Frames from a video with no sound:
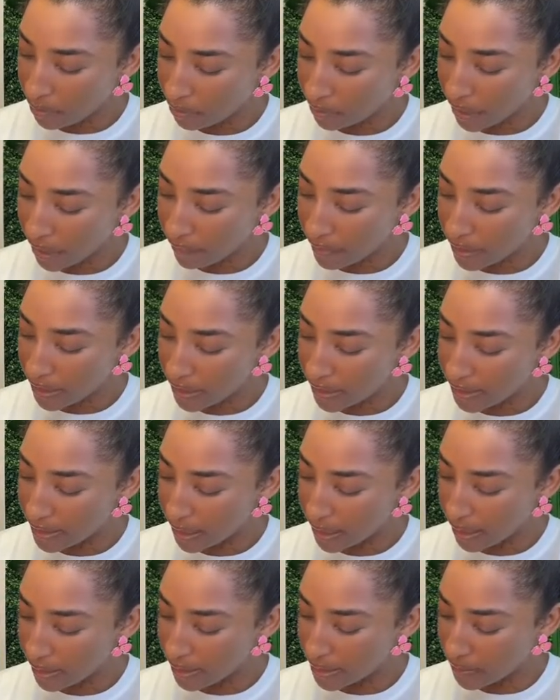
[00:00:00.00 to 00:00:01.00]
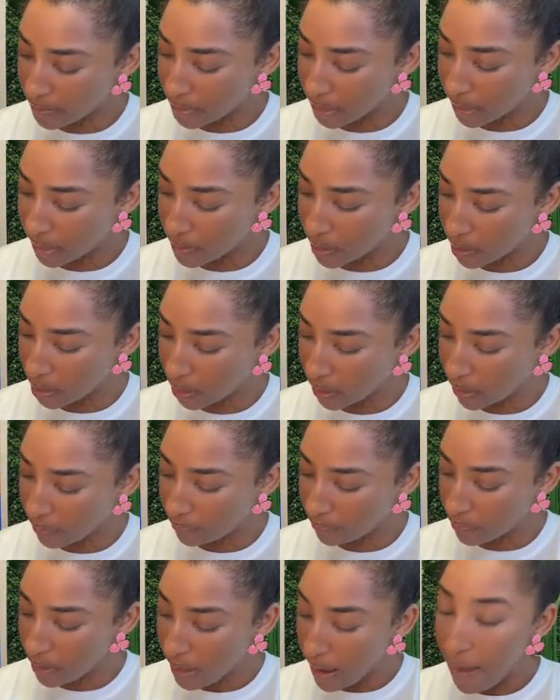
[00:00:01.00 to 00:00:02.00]
privacy settings sometimes are
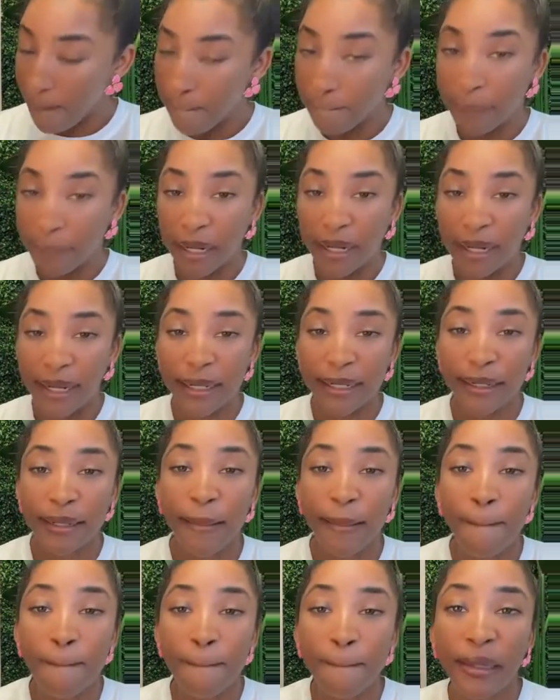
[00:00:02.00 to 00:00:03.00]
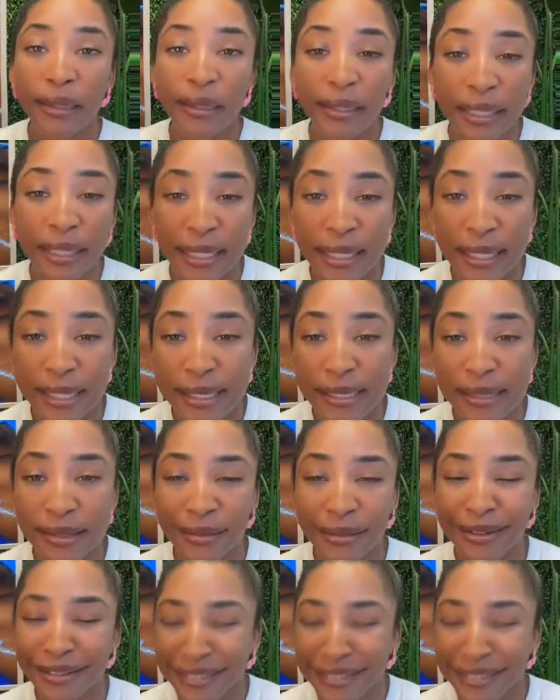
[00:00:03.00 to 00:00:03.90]
off. But please,